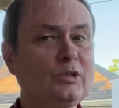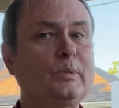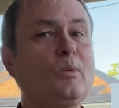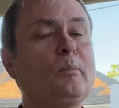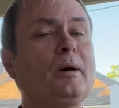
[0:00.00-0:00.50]

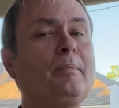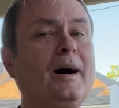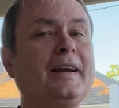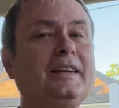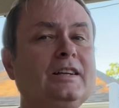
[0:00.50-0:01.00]
what my
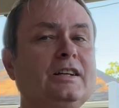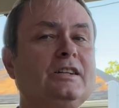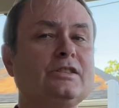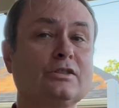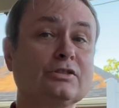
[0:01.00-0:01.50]
body
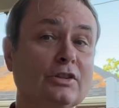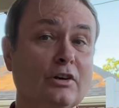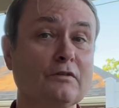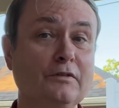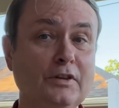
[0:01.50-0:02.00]
does to
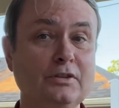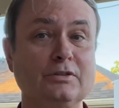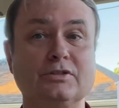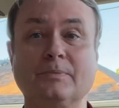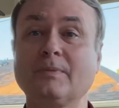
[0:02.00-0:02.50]
certain
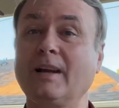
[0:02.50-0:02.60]
foods.